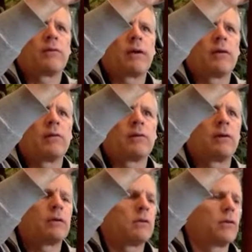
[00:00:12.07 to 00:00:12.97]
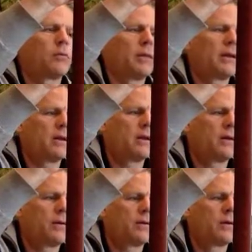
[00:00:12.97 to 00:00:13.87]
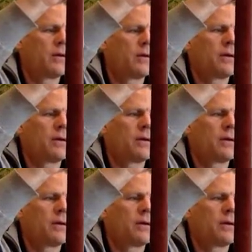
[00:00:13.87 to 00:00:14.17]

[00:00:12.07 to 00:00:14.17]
around a little bit here.